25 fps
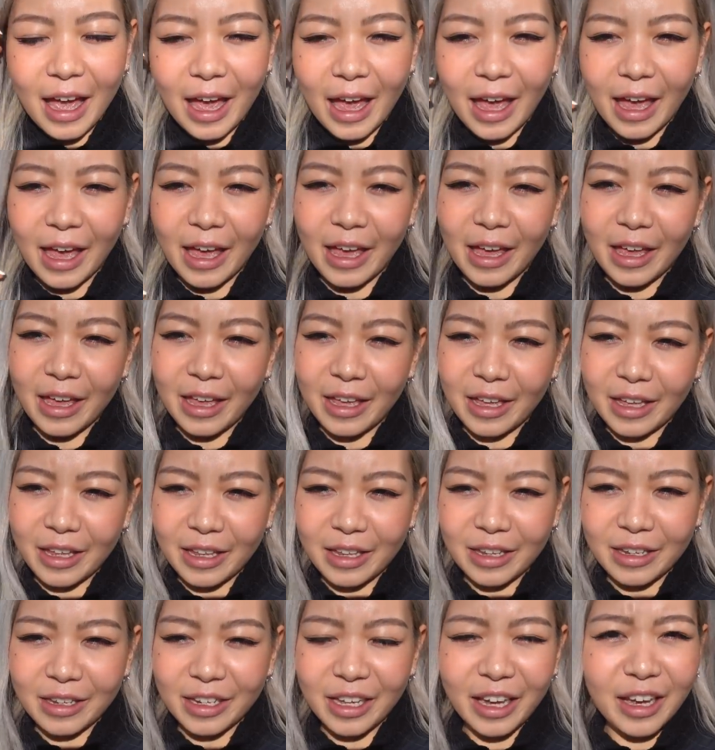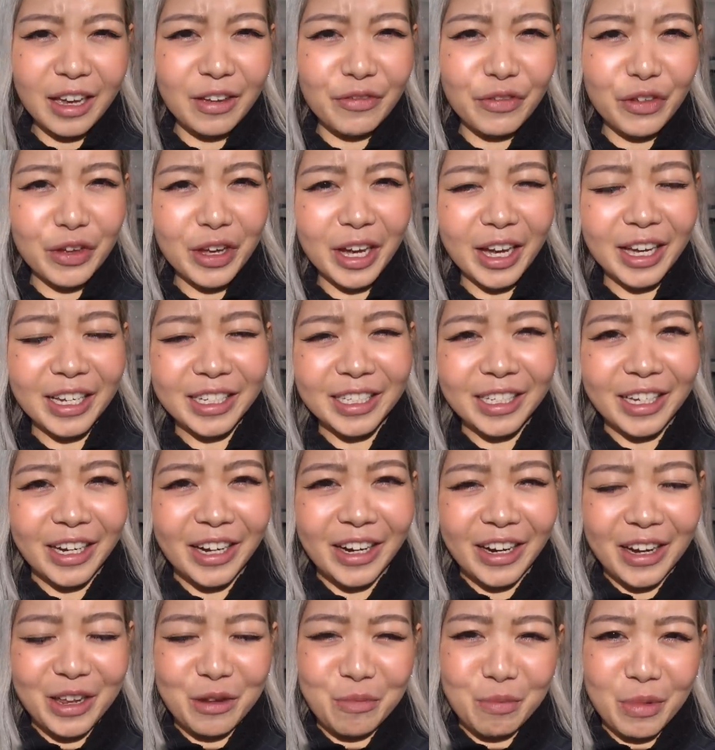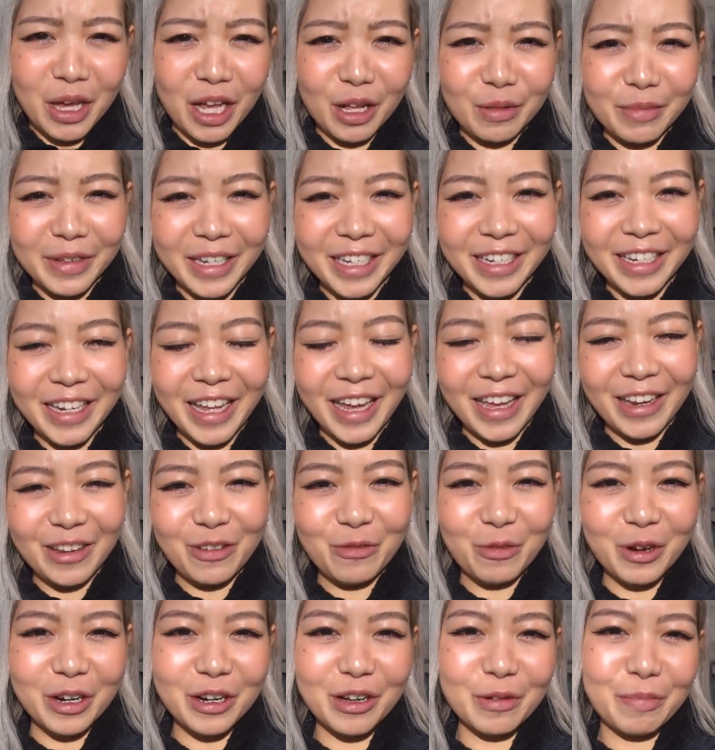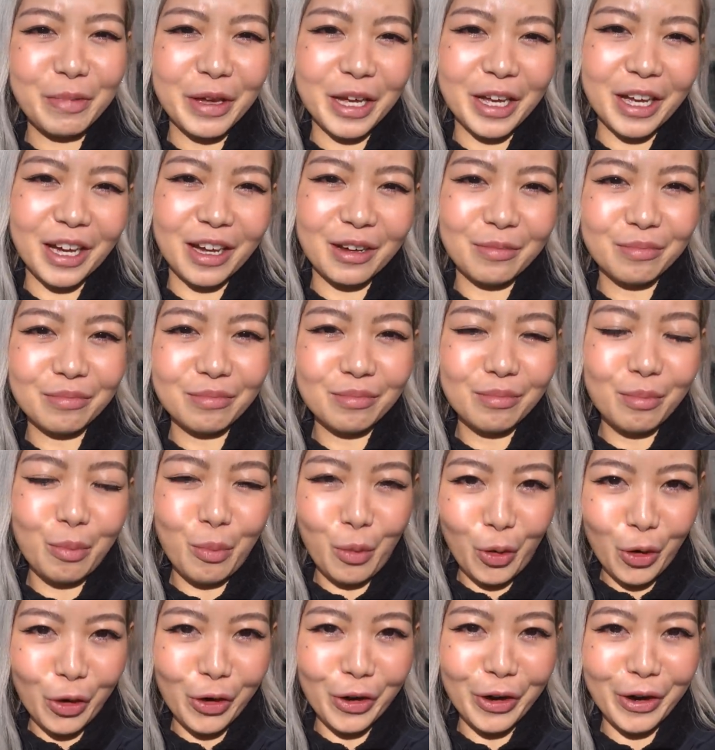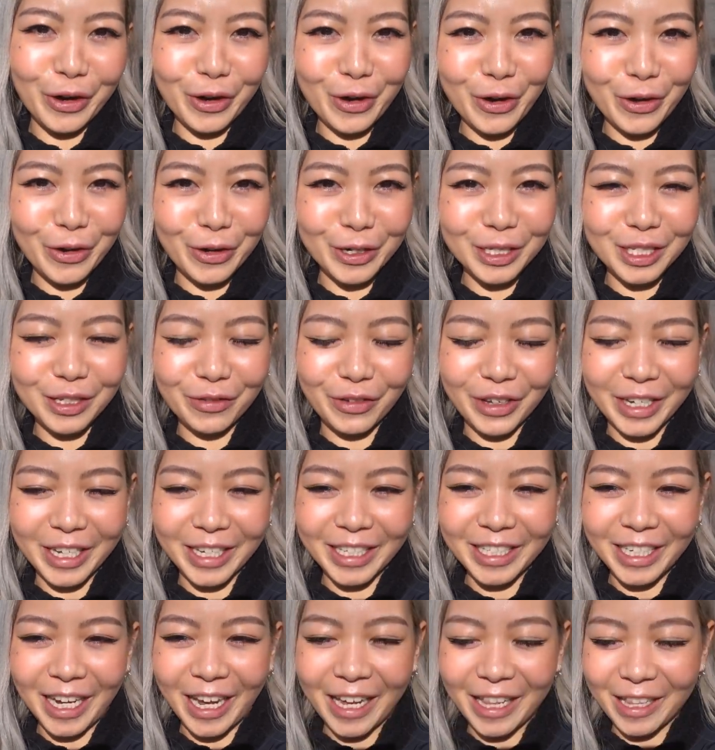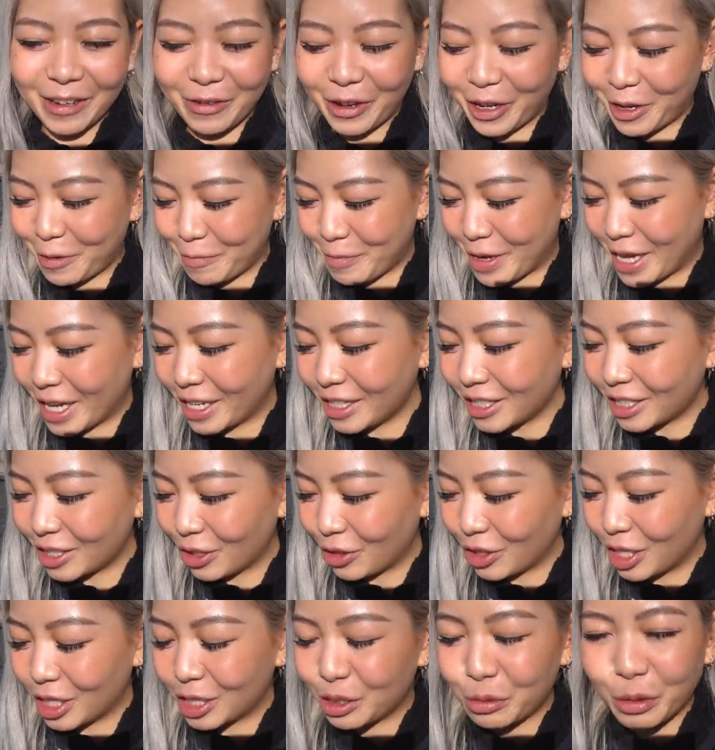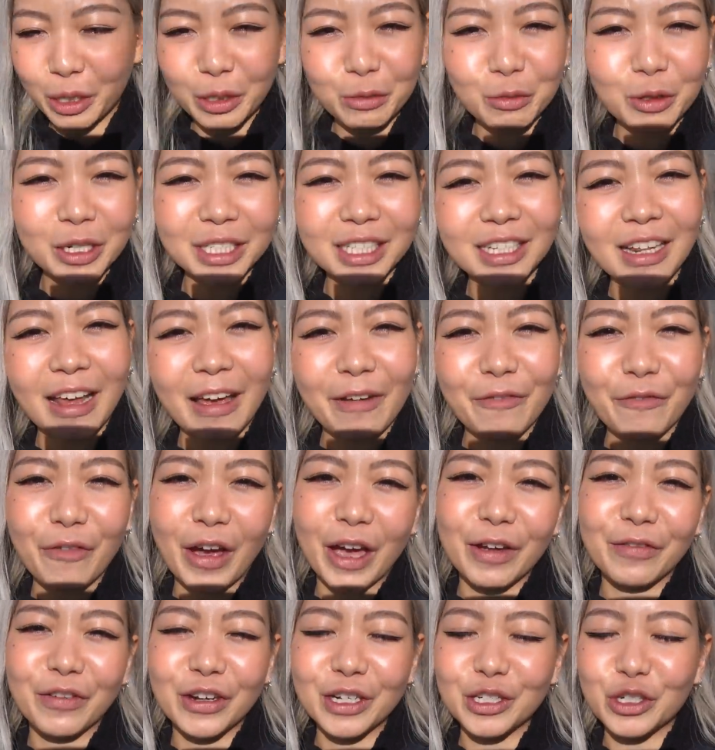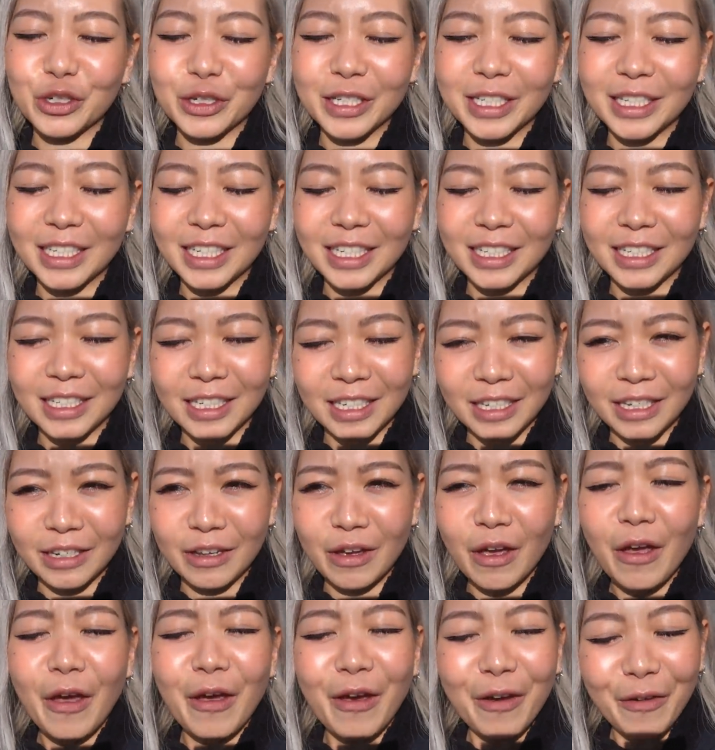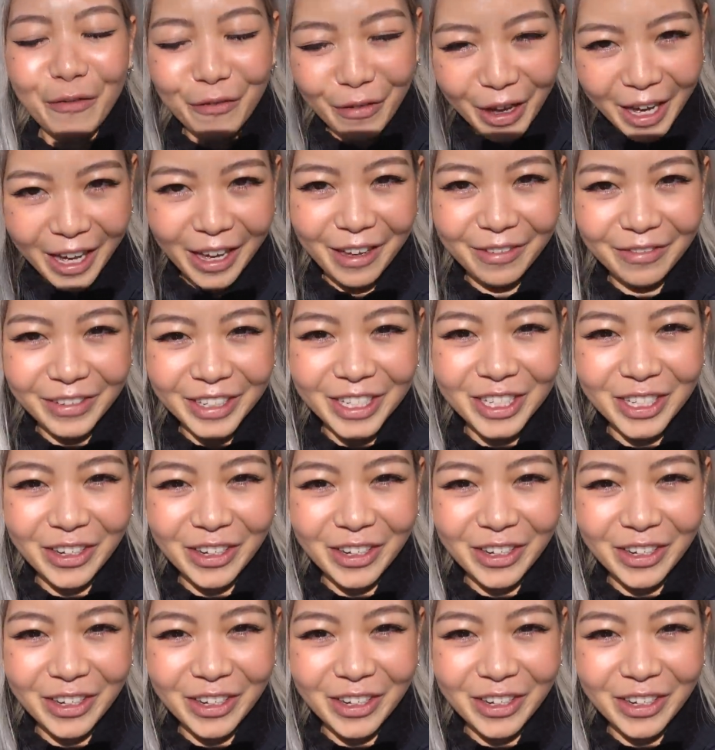And yeah, if you guys are in Melbourne and you want to pick up more Kaws figures, highly recommend. So this one was like $565,